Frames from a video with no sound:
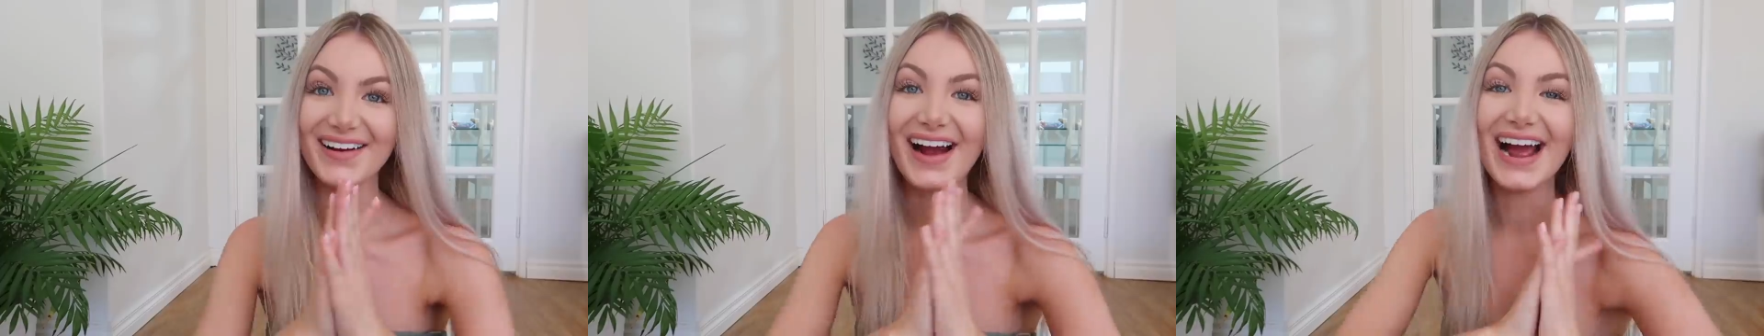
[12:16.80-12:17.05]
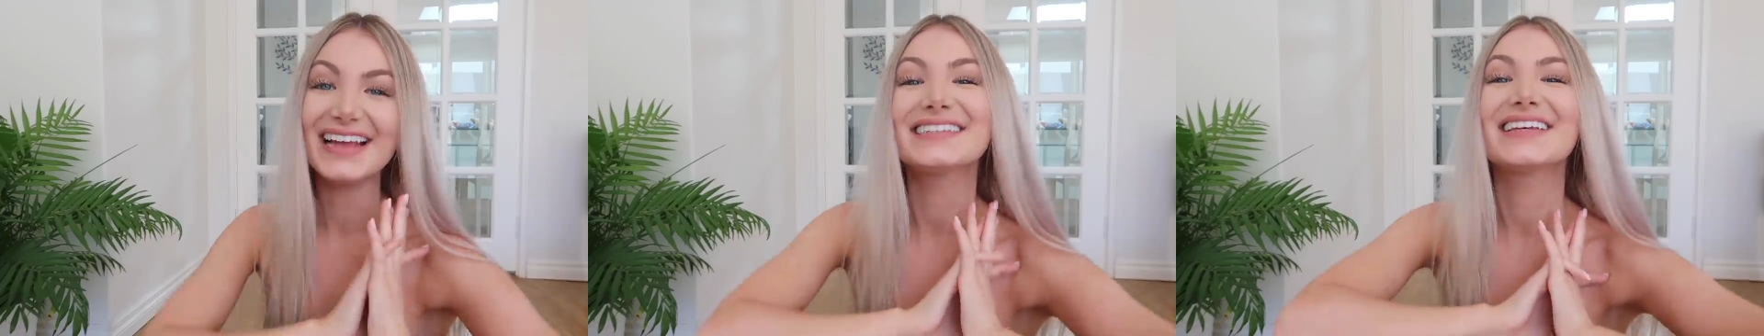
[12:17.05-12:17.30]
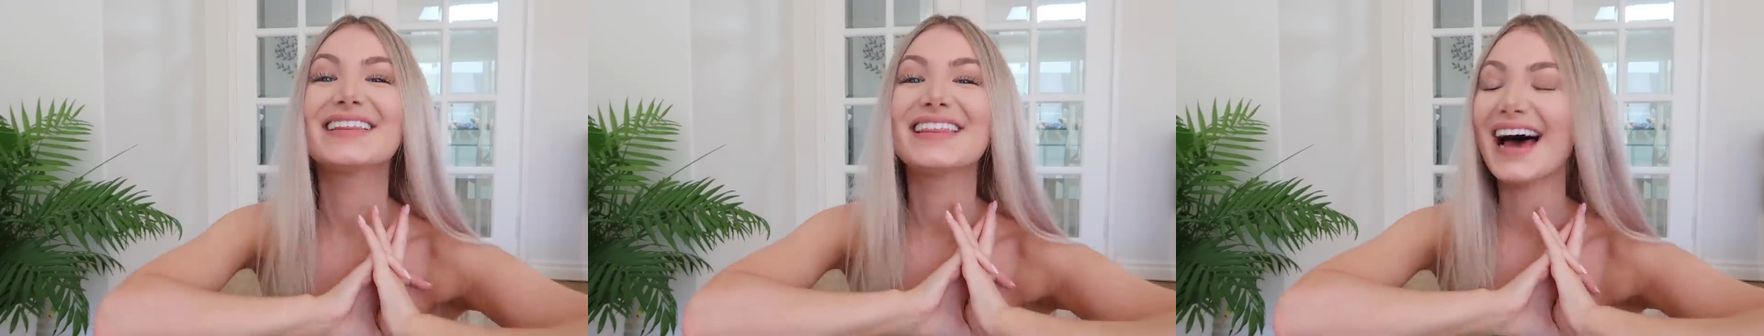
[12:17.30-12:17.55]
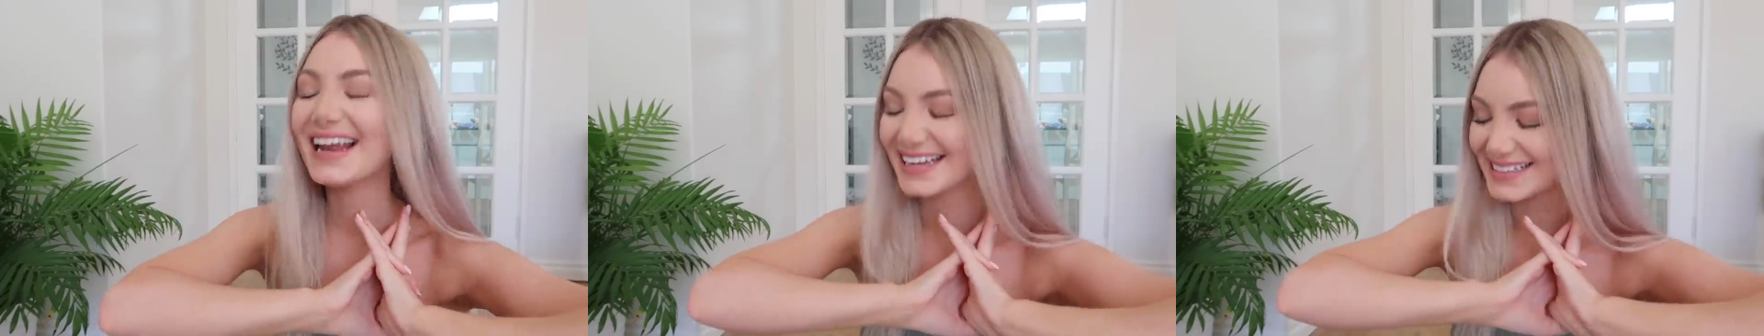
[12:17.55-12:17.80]
All right, so
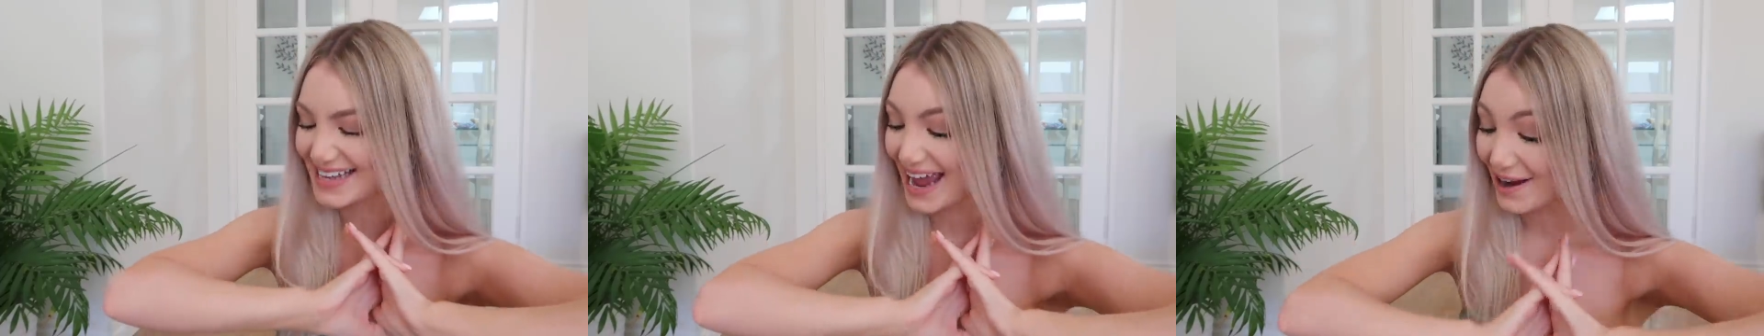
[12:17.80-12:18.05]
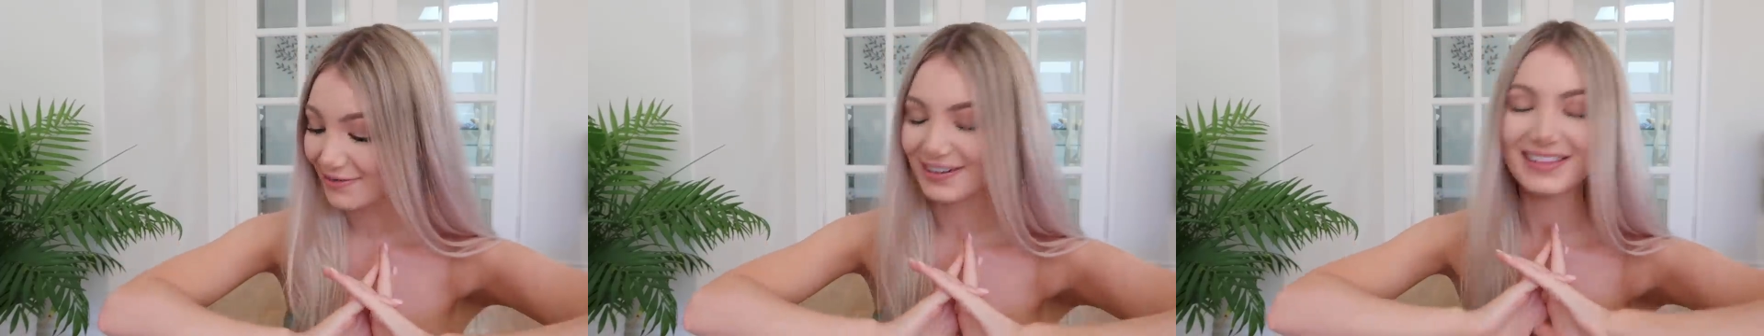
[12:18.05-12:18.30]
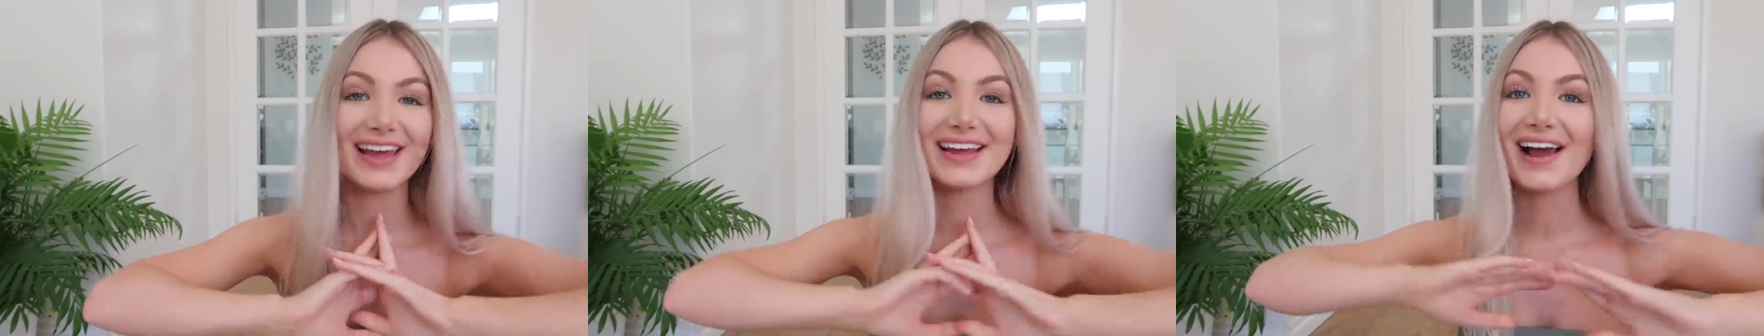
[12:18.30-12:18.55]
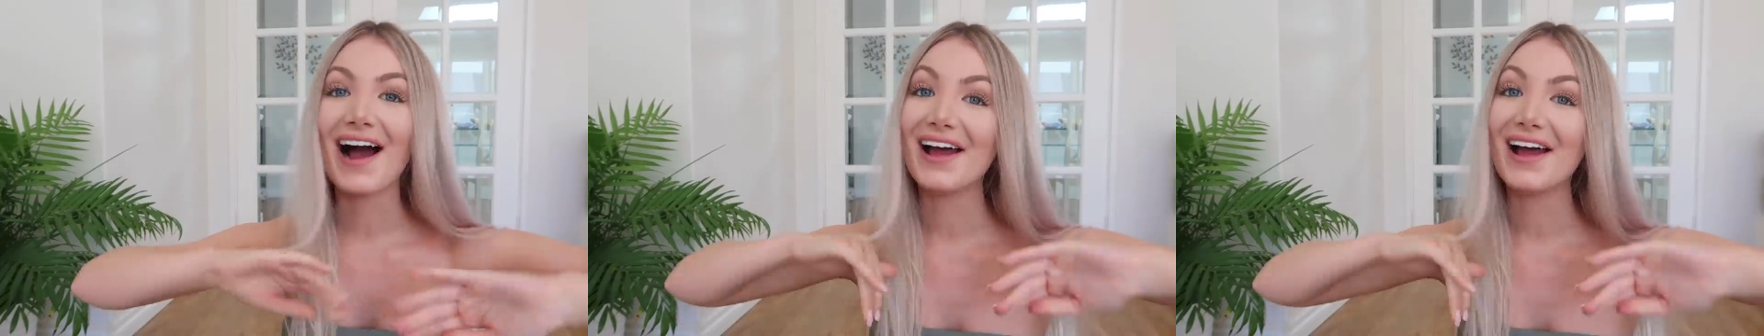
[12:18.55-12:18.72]
that is everything.